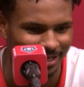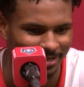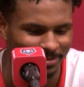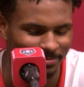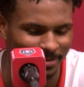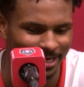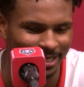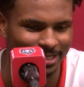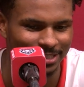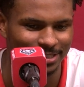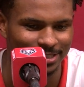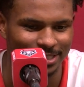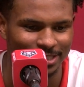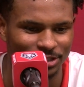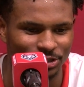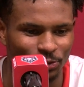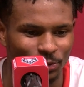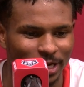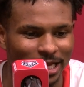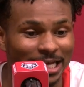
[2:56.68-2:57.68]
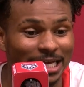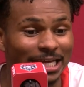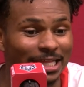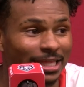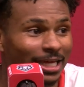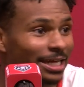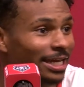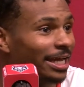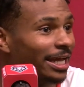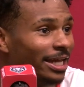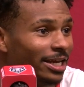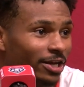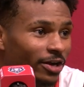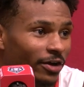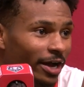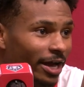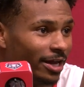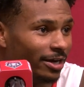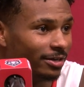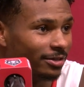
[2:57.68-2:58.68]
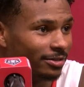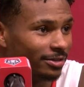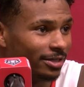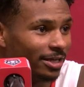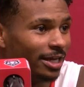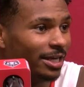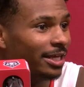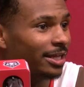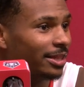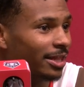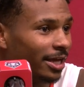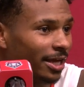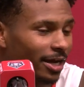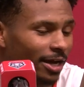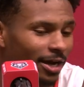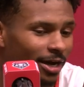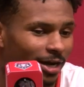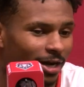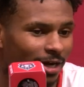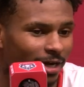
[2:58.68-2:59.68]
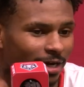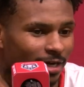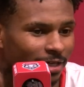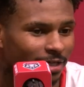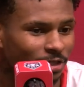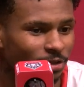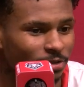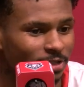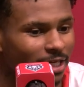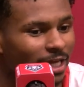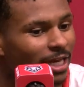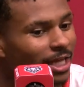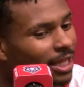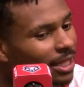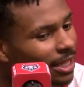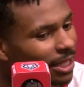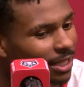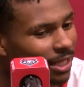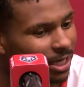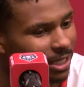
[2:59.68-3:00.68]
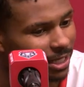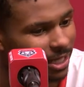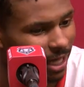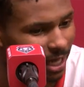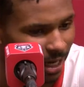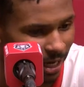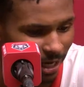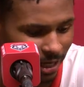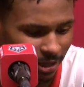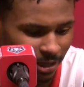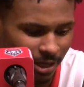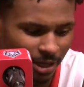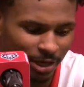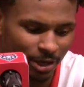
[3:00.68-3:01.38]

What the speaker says: Man, he's doing anything to get in your head. Anything, using anything that he can,